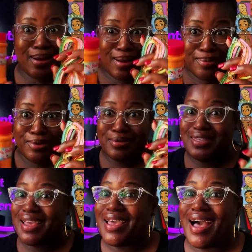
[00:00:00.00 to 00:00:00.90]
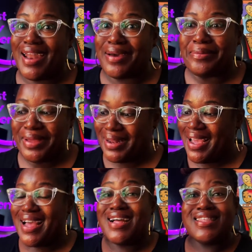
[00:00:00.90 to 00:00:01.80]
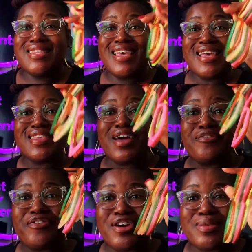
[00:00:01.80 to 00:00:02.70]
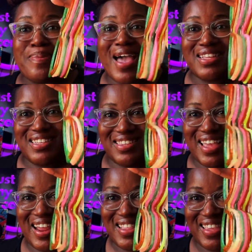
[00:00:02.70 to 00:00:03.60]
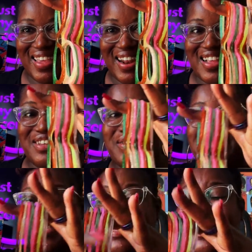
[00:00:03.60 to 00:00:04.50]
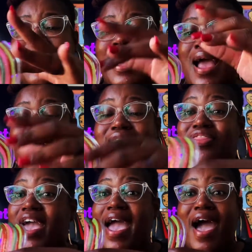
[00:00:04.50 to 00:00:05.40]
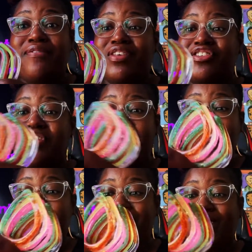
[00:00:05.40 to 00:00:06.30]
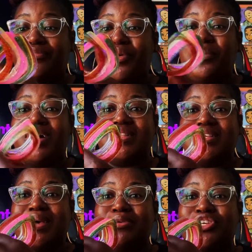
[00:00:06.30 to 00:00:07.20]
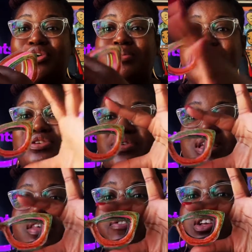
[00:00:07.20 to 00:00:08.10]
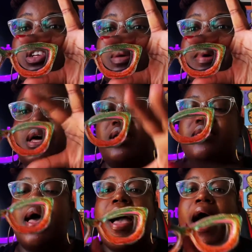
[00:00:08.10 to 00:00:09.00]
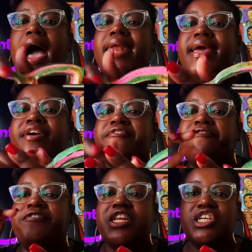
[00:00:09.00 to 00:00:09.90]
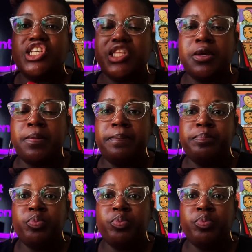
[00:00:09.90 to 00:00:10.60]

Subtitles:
I'm going to tell you how that went. These are the first batches that I did. As you can see, they have the shape of the Wandas. I'm gonna show them to you individually because I didn't finish them.